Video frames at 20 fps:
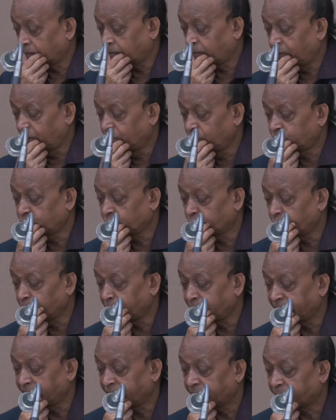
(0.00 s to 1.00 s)
blue
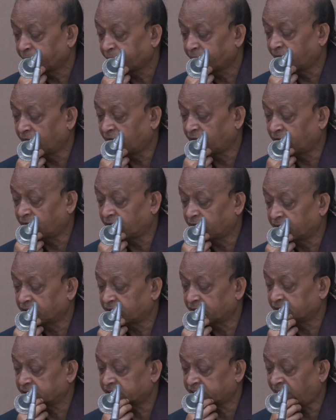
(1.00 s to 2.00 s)
economy
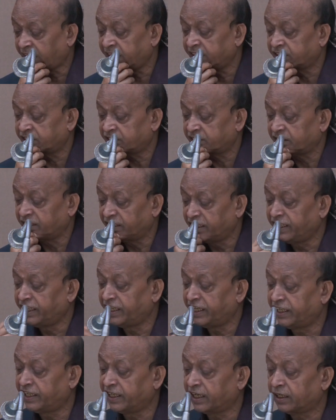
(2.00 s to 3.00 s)
size in
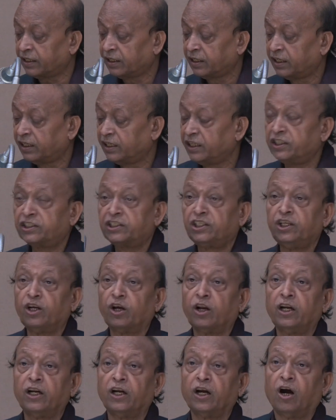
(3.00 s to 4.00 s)
India is
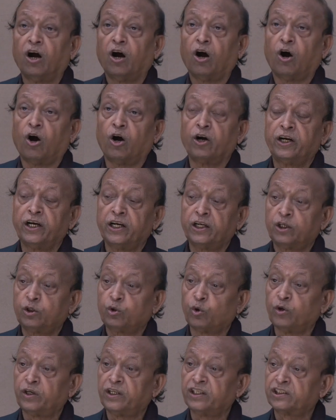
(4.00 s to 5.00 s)
nearly
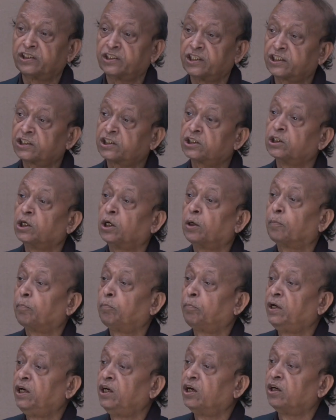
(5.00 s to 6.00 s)
$126
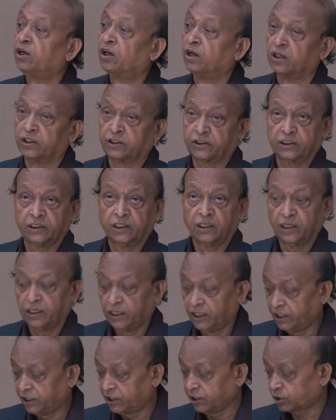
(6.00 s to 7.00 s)
billion.
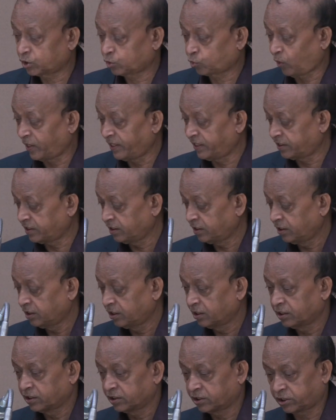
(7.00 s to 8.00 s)
It is quite
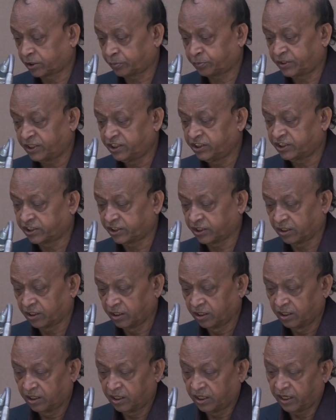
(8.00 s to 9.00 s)
substantial.
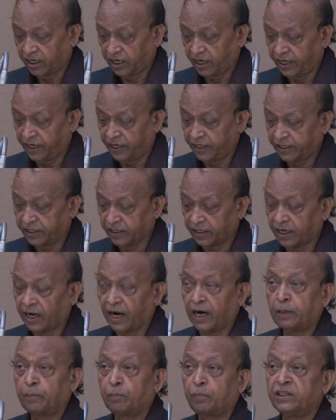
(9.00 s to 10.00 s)
And
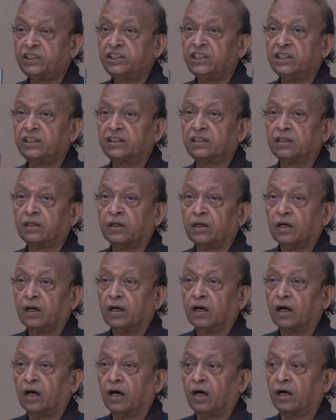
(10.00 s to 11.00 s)
at present,
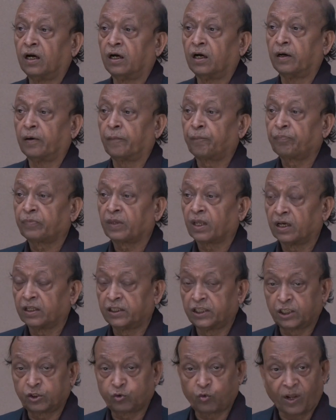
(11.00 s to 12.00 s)

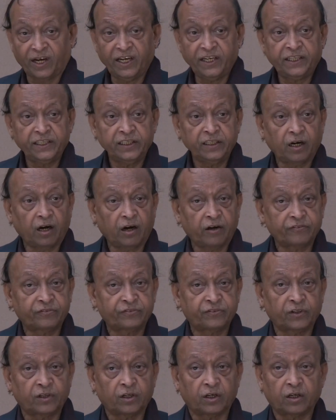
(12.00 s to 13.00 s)
the quality of